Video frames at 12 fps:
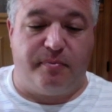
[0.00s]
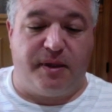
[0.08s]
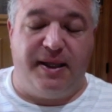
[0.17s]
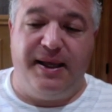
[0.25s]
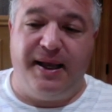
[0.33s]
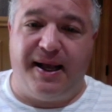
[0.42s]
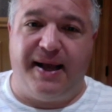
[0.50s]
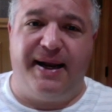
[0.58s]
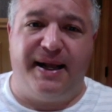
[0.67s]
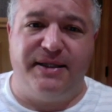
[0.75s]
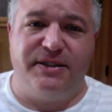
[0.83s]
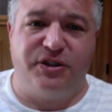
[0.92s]
yeah, and,
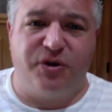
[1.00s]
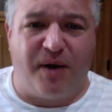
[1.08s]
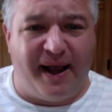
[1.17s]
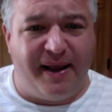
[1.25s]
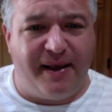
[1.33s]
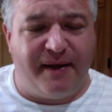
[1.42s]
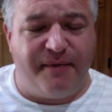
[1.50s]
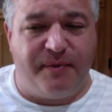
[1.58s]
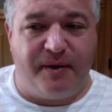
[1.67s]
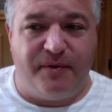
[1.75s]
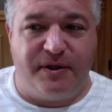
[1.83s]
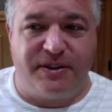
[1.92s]
and so I,
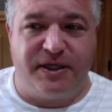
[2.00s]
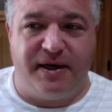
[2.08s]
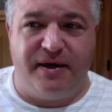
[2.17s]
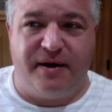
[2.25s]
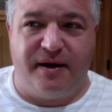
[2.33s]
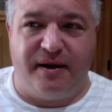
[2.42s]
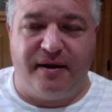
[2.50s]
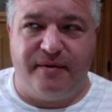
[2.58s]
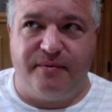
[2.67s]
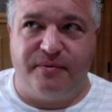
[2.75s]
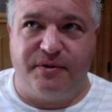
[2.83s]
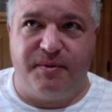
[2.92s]
I, decided uh,
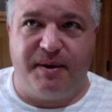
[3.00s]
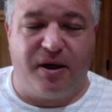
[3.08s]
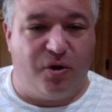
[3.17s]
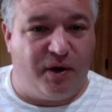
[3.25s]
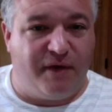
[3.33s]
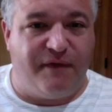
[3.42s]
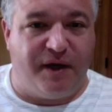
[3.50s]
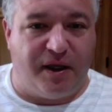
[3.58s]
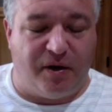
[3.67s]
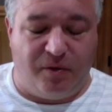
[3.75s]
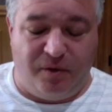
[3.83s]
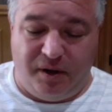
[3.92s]
to make a quick
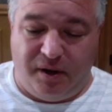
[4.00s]
video